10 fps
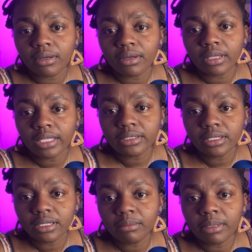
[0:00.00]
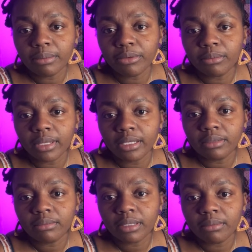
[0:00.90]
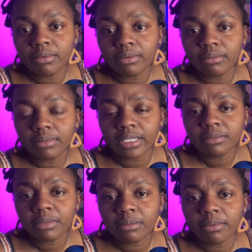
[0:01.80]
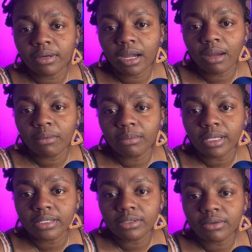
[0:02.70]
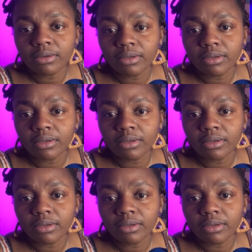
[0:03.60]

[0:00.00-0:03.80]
That's good. People bless people. Bless people. God will bless you.